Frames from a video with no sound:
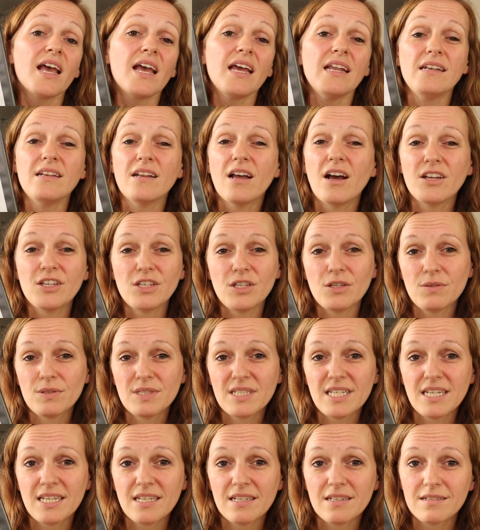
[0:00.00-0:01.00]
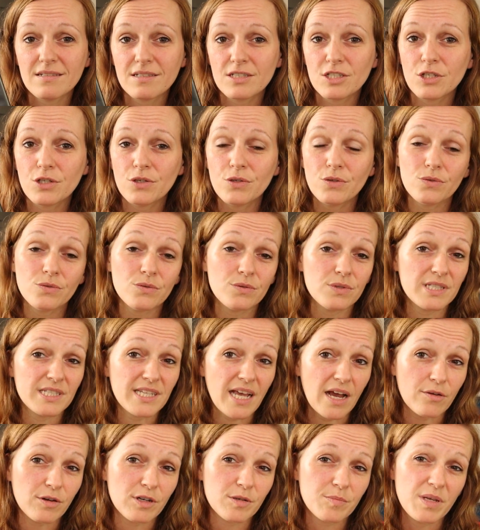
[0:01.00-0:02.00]
not using it to
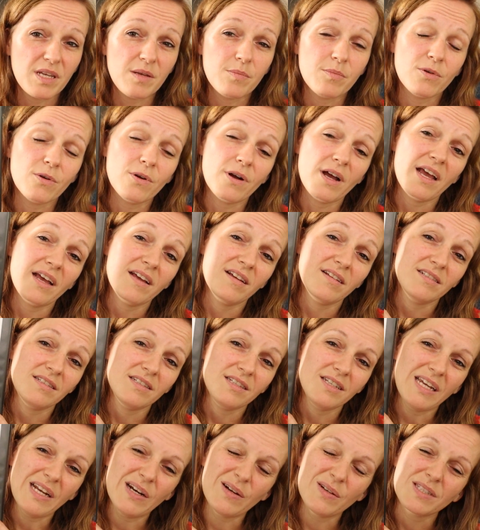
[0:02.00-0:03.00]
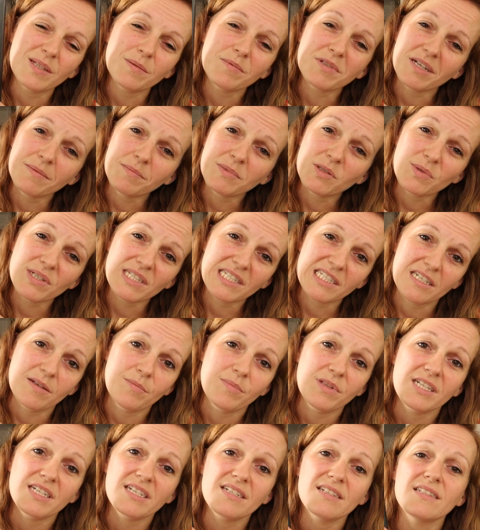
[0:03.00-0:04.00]
sour people. And, sometimes with
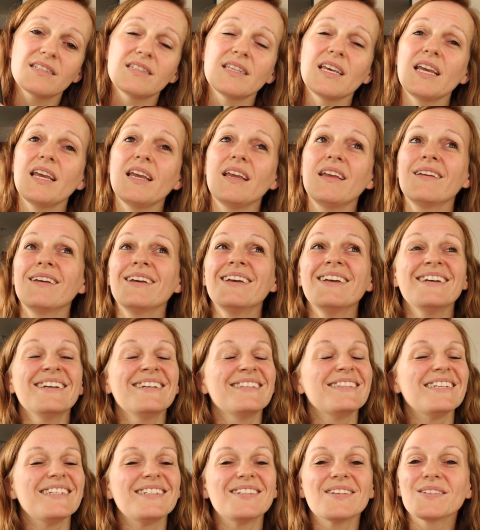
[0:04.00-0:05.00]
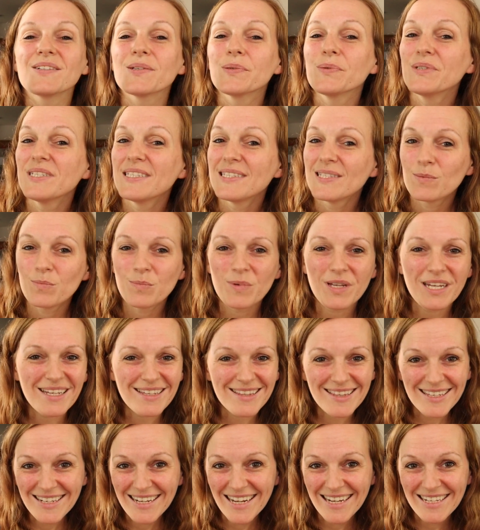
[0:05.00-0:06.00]
siblings, they don't always
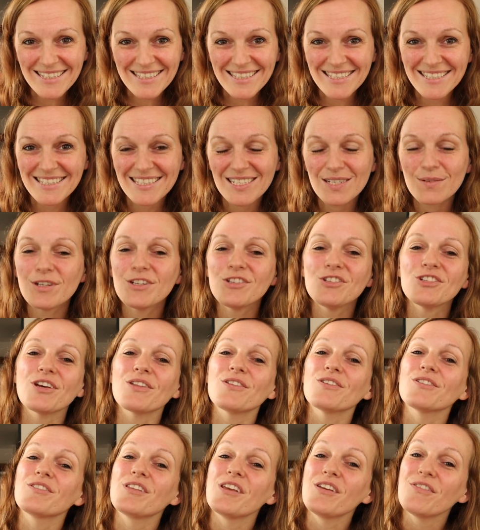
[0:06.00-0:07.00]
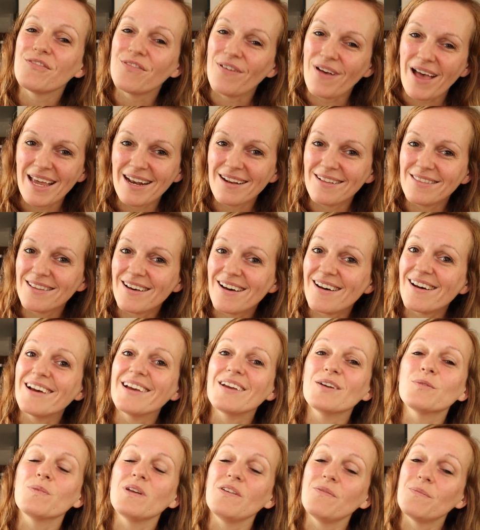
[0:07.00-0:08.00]
speak the nicest to each other. They fight a
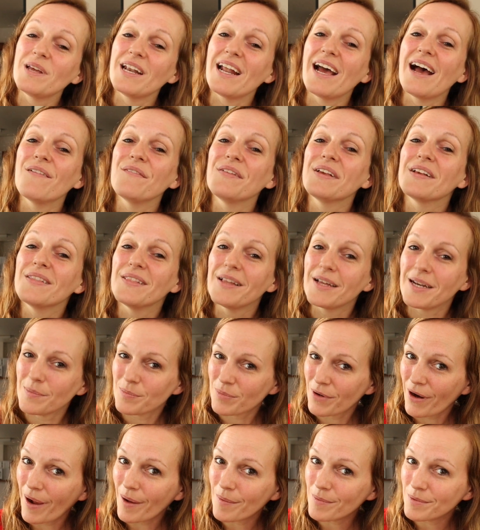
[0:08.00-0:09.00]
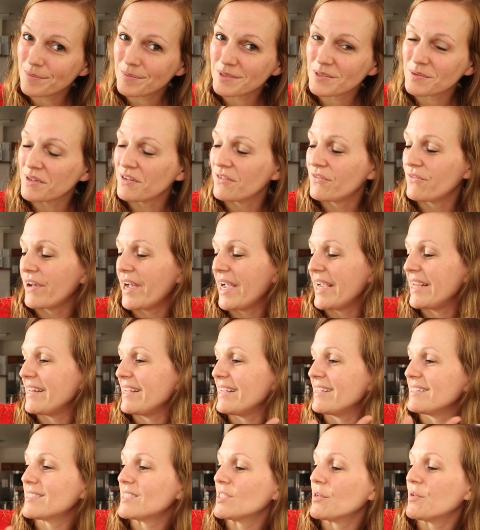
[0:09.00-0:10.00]
lot, and we've been having a lot of problems with
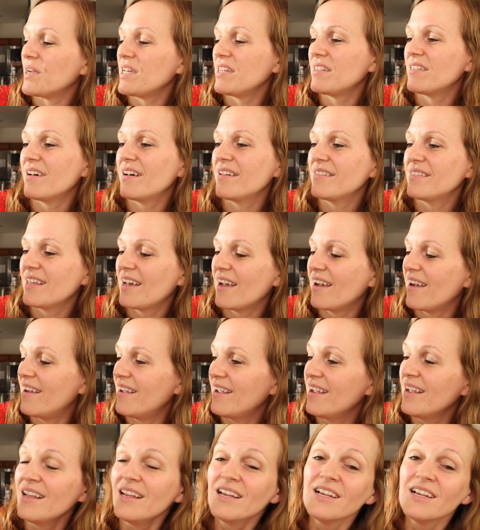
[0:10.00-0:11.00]
fighting. So I thought that